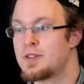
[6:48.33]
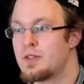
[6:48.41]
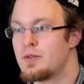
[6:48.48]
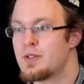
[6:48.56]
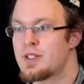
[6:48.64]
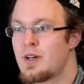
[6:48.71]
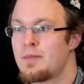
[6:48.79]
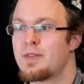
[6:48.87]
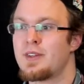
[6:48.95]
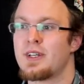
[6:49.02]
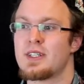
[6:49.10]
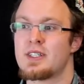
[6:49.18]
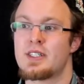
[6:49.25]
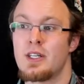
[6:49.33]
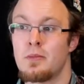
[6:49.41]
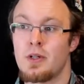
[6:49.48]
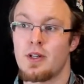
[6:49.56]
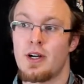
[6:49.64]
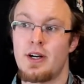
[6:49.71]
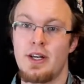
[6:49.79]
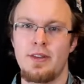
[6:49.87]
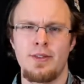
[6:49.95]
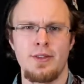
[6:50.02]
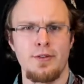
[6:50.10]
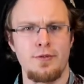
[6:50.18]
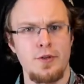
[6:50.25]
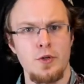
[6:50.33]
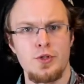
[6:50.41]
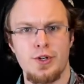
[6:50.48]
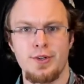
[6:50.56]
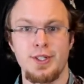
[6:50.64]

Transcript: to do something similar in the future,